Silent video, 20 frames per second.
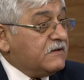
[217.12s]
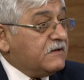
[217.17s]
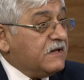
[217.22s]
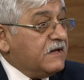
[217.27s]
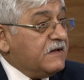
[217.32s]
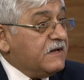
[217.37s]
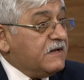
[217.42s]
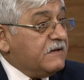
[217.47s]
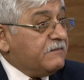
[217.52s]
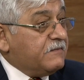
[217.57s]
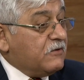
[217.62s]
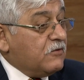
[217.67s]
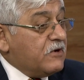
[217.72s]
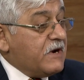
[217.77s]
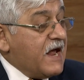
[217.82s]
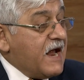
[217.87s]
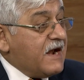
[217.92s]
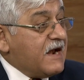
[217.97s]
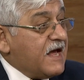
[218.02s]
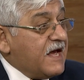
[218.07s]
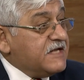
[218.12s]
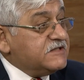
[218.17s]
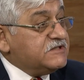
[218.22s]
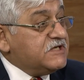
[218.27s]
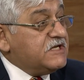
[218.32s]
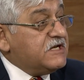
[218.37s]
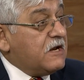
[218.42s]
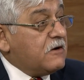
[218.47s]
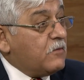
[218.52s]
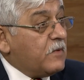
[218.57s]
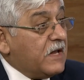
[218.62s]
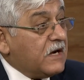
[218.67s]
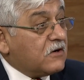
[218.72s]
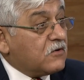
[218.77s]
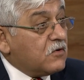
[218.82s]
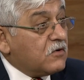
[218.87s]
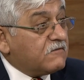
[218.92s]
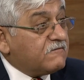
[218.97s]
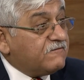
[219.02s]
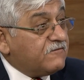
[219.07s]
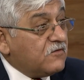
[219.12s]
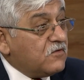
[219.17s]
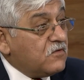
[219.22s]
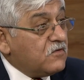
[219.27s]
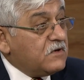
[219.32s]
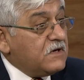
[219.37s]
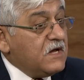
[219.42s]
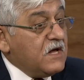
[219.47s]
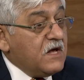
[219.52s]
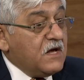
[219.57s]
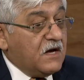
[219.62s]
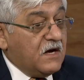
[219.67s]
uh, good hand hygiene and well cooked food,